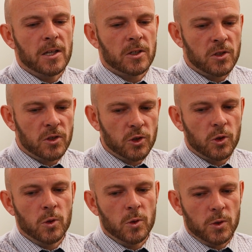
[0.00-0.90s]
a
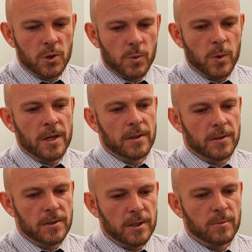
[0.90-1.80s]
short, sweet,
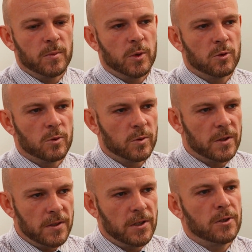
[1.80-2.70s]
simple
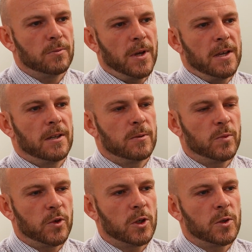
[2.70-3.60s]
decision-making
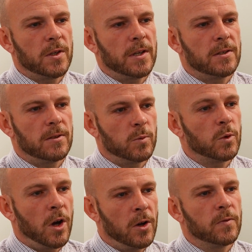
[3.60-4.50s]
process that
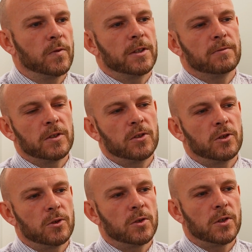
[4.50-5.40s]
will hopefully
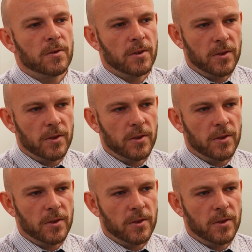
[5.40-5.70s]
reduce